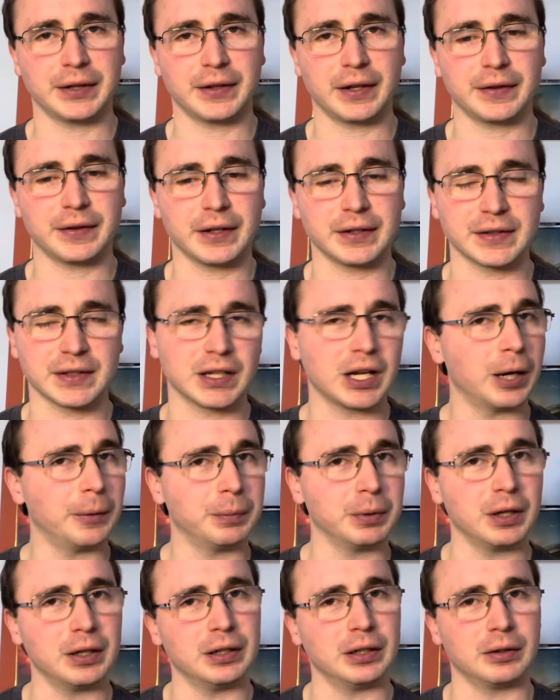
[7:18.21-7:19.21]
There's a
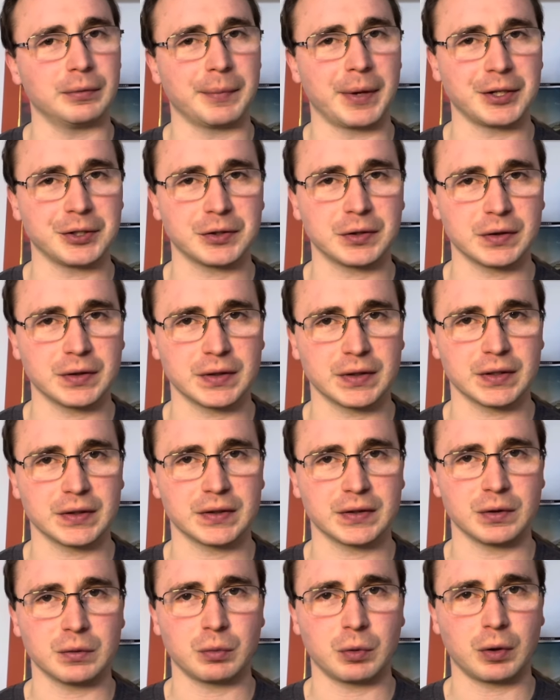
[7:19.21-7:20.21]
couple of little mentions
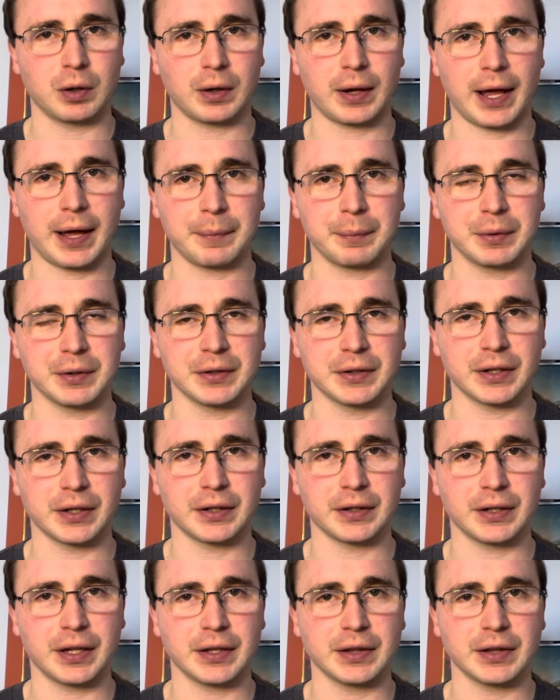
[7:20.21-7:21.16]
as to what happened in,